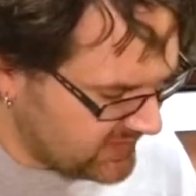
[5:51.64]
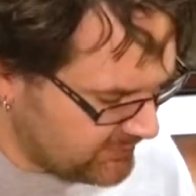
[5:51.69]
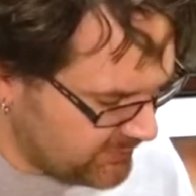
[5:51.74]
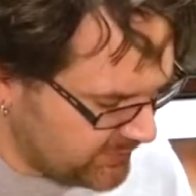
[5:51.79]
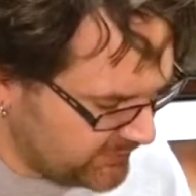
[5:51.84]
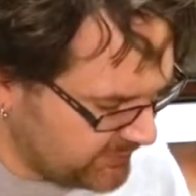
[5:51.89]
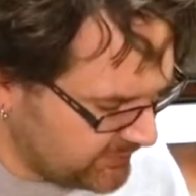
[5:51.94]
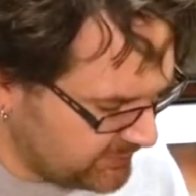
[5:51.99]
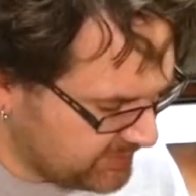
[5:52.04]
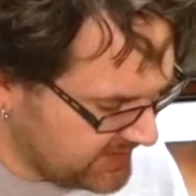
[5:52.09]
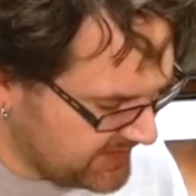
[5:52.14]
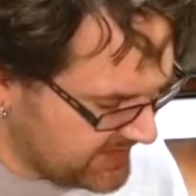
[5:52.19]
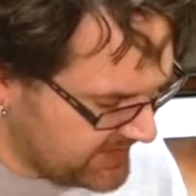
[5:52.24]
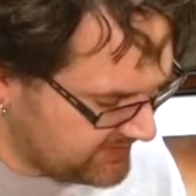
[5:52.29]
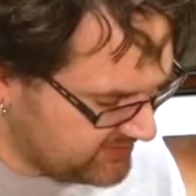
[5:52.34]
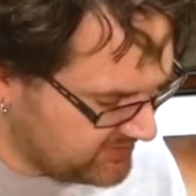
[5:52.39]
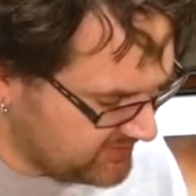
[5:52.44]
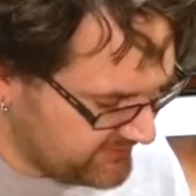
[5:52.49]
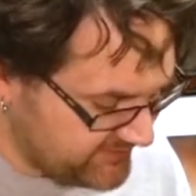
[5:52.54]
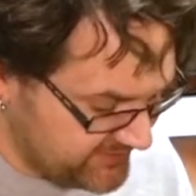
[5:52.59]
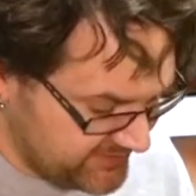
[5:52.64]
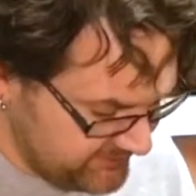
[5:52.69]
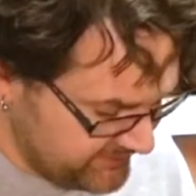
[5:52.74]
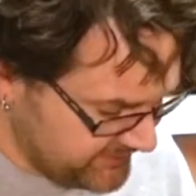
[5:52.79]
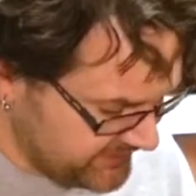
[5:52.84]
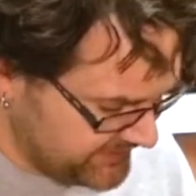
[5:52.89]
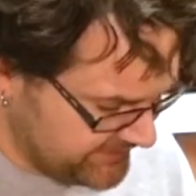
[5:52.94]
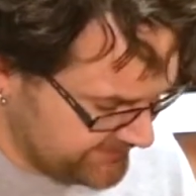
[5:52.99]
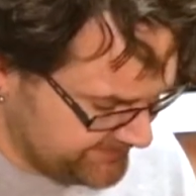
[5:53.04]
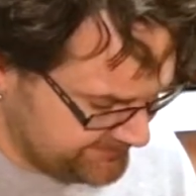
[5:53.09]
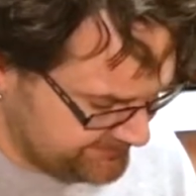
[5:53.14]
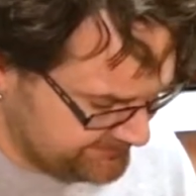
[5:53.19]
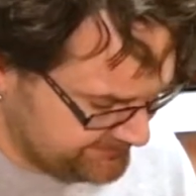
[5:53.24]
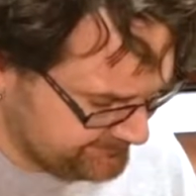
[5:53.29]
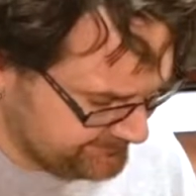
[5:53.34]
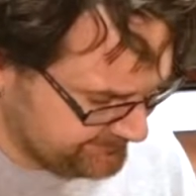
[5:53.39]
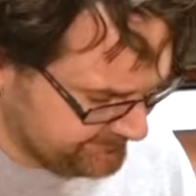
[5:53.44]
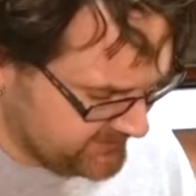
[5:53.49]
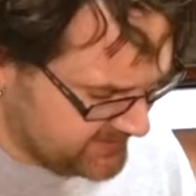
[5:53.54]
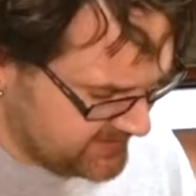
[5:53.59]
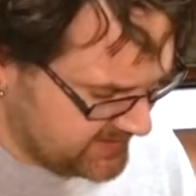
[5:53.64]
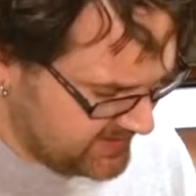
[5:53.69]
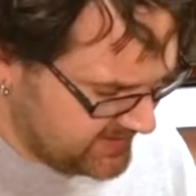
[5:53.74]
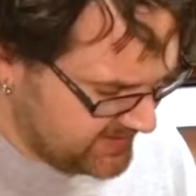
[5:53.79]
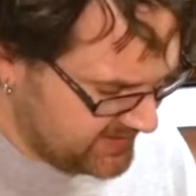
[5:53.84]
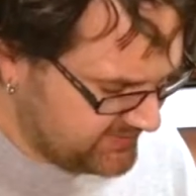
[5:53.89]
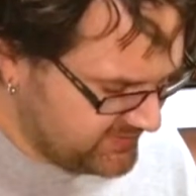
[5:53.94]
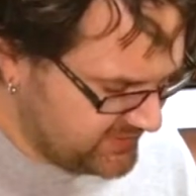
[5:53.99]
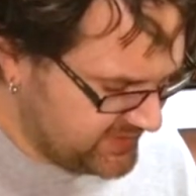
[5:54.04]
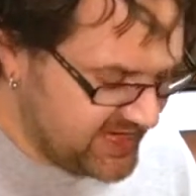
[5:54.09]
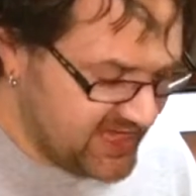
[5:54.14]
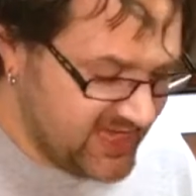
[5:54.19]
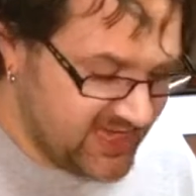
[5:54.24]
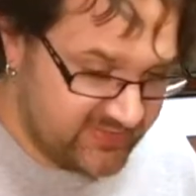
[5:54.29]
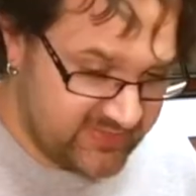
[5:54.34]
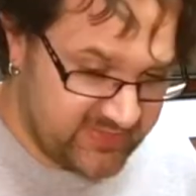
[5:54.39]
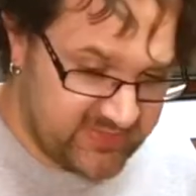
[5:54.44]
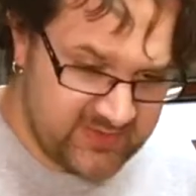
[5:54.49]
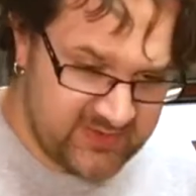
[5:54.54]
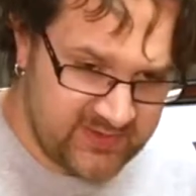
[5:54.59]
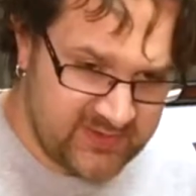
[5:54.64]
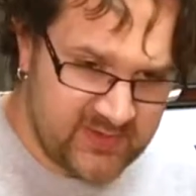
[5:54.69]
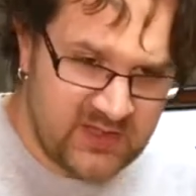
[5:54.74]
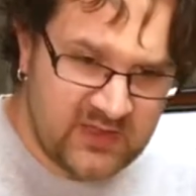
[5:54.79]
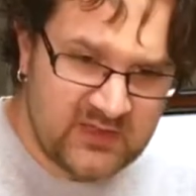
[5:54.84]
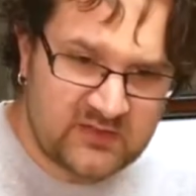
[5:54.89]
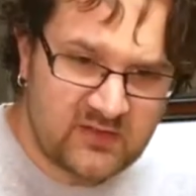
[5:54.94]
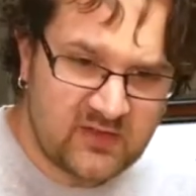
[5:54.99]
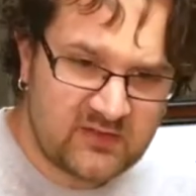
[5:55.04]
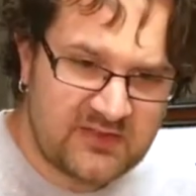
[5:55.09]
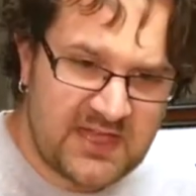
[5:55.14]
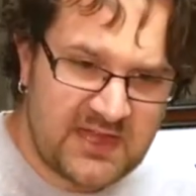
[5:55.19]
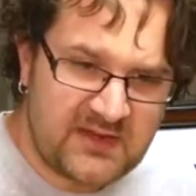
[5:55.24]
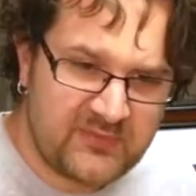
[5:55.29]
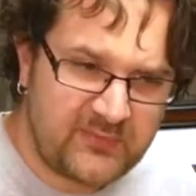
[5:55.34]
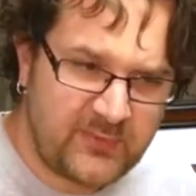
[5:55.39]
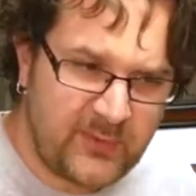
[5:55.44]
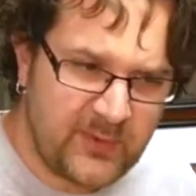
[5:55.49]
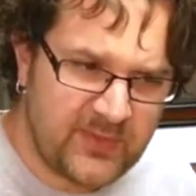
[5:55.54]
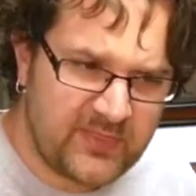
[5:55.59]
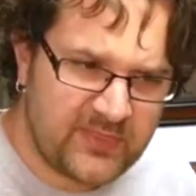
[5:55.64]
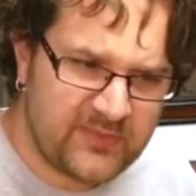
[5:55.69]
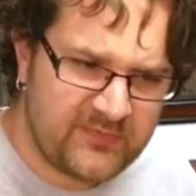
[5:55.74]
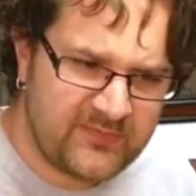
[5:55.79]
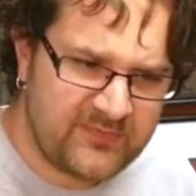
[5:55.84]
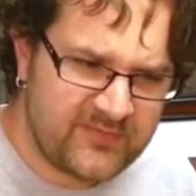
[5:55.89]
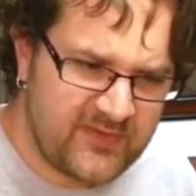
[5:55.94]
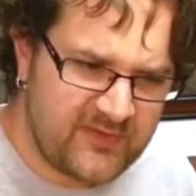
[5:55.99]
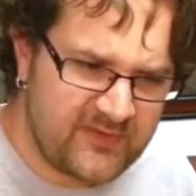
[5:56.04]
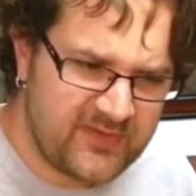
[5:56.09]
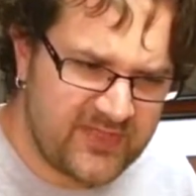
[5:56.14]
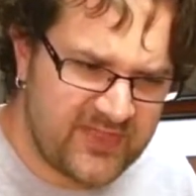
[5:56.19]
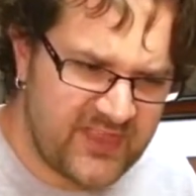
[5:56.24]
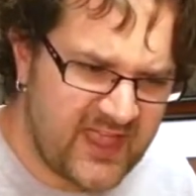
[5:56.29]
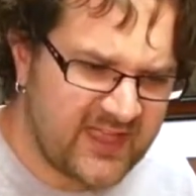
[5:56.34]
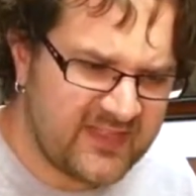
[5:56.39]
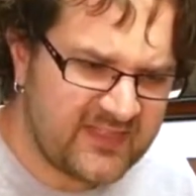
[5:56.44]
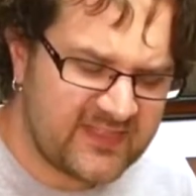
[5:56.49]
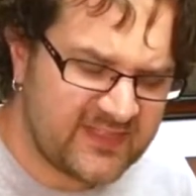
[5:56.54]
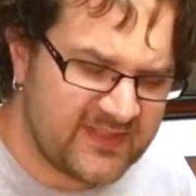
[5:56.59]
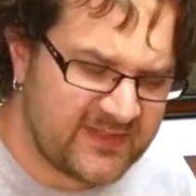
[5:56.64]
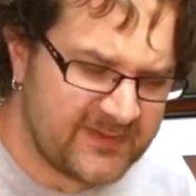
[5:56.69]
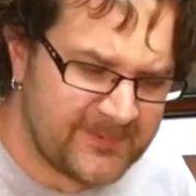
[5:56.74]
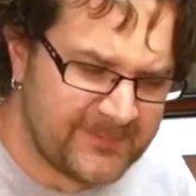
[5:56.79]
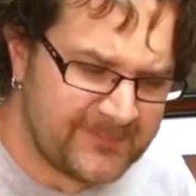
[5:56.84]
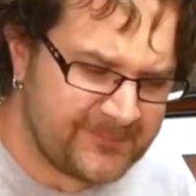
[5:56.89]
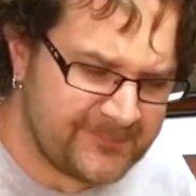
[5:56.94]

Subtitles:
I'm also playing the 5th and the 9th. So I've got a 4th, 5th, 9th.